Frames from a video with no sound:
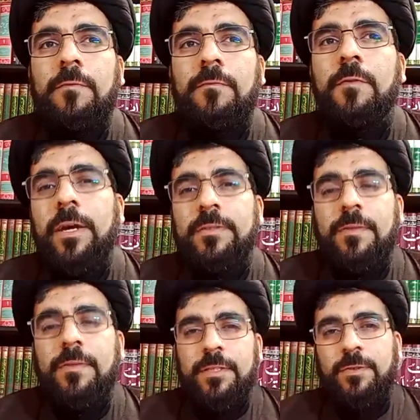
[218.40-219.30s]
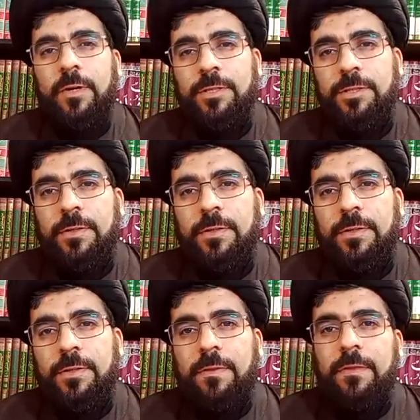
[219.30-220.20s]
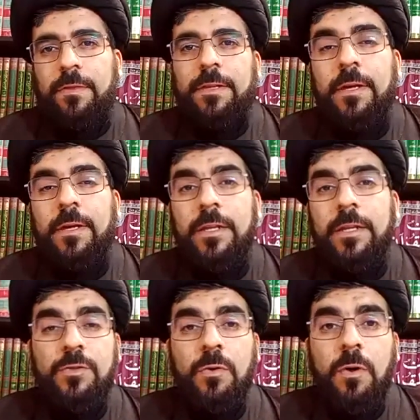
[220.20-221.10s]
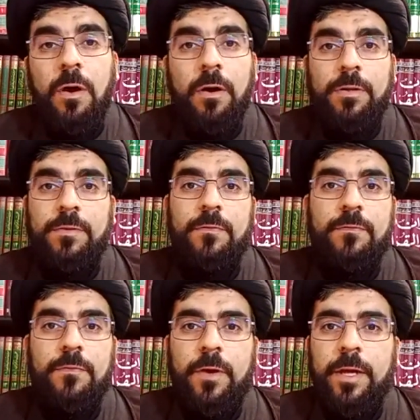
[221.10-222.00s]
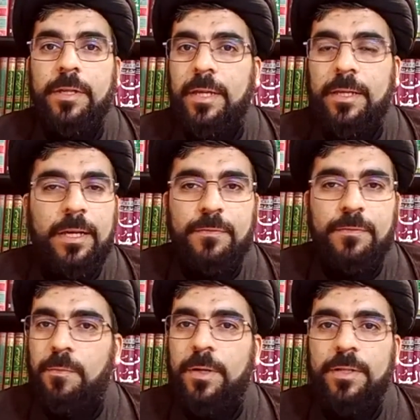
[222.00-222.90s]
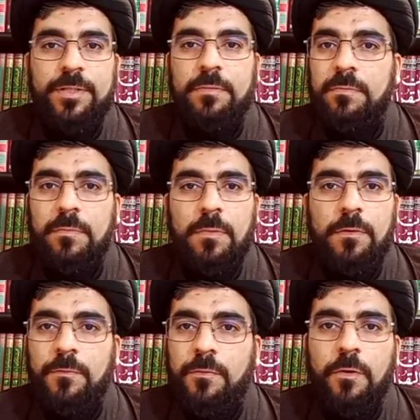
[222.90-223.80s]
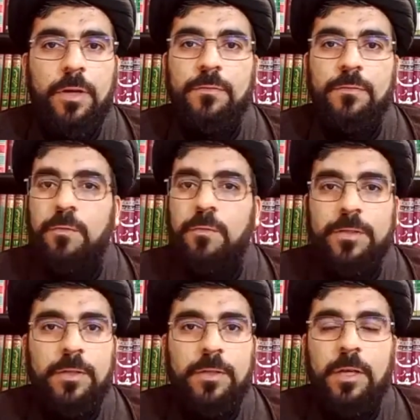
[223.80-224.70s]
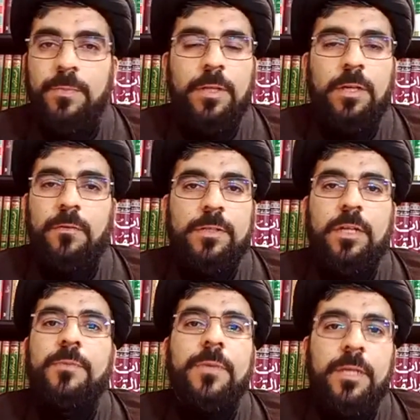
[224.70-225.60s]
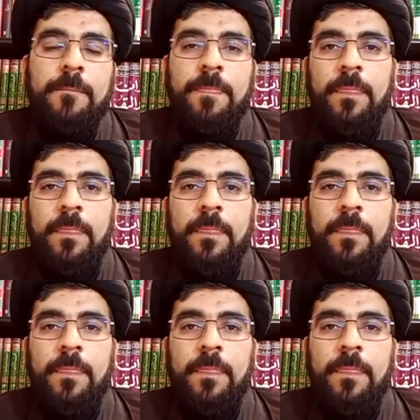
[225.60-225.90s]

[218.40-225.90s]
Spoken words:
we raised this question that it is so hard for a neglectful person, forgetful person, like many of us, like me,